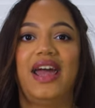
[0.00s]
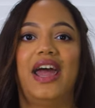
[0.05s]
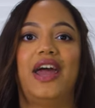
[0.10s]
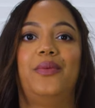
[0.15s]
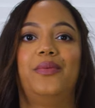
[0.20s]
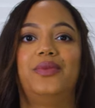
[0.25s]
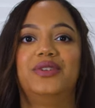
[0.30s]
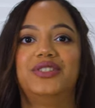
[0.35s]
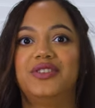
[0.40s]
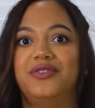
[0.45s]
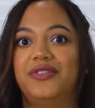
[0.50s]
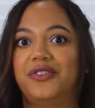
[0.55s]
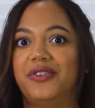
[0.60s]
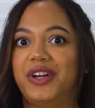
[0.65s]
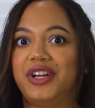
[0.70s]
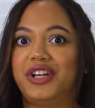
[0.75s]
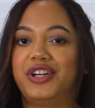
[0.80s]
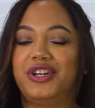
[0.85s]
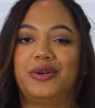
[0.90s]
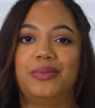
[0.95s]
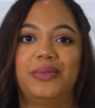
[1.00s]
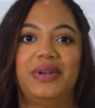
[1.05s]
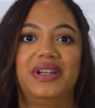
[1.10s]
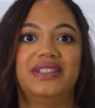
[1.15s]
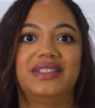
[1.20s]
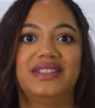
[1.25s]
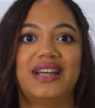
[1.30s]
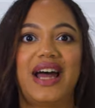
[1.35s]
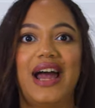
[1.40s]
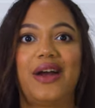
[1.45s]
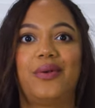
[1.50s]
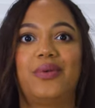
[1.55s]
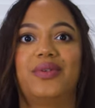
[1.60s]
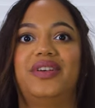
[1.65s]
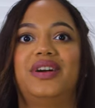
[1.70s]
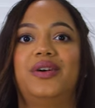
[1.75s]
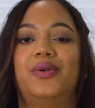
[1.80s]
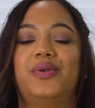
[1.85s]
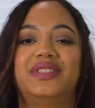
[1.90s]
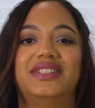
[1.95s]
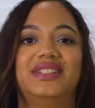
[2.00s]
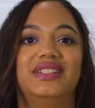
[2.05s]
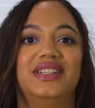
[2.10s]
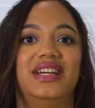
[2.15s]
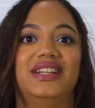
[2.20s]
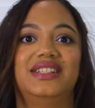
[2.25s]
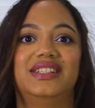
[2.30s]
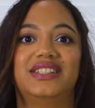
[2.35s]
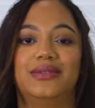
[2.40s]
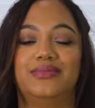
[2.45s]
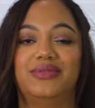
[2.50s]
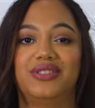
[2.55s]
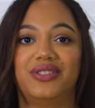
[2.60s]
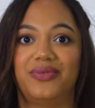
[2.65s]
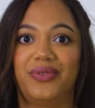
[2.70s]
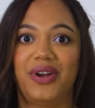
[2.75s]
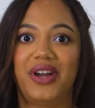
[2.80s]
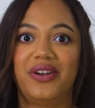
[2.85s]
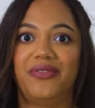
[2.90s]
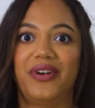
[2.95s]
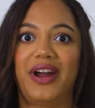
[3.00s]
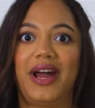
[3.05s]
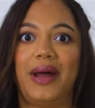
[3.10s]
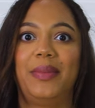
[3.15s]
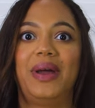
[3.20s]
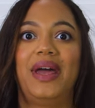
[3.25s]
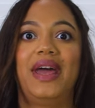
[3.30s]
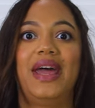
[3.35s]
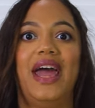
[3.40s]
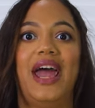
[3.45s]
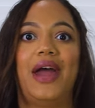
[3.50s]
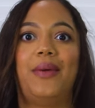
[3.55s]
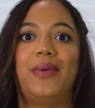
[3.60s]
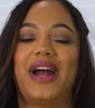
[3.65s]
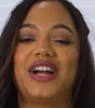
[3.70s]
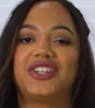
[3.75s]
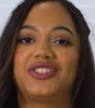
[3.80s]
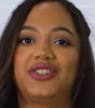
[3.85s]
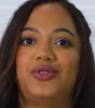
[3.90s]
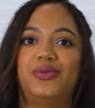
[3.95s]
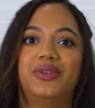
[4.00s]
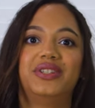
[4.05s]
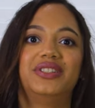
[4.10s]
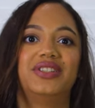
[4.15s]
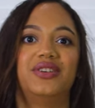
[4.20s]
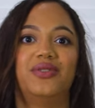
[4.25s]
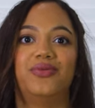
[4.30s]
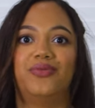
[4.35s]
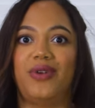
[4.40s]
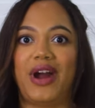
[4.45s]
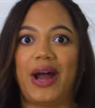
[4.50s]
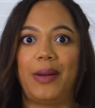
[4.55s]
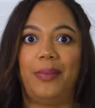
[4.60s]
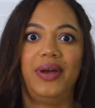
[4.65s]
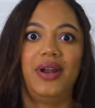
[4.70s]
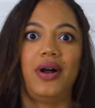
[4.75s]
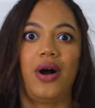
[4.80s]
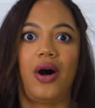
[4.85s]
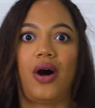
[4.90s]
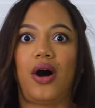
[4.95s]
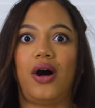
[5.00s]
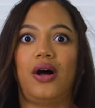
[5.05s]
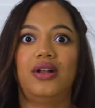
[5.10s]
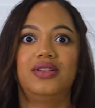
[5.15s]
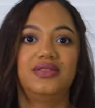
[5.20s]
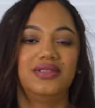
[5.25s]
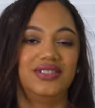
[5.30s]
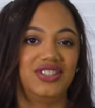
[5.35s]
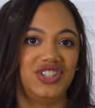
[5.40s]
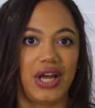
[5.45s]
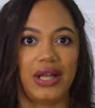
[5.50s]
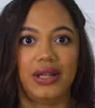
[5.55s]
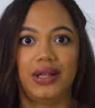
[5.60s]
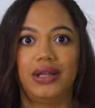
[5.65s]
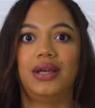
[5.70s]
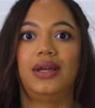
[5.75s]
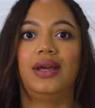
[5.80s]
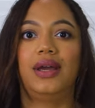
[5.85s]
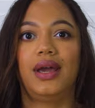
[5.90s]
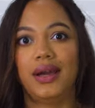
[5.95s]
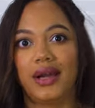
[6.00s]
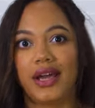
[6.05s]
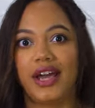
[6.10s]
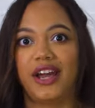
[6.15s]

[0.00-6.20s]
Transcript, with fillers: And once you've created your mini stack, we're then going to take some saran wrap, and we're actually going to wrap it all gently and